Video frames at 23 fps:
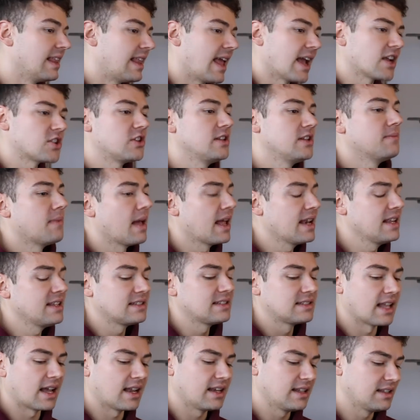There are actually many
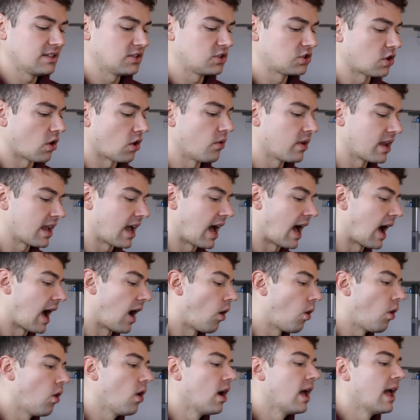studies showing
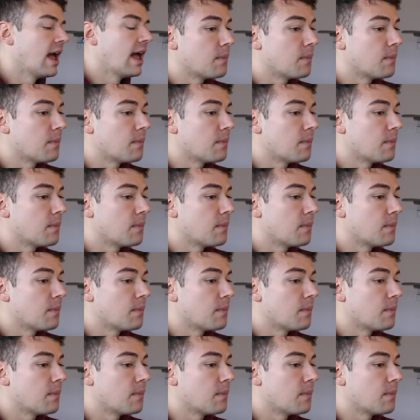how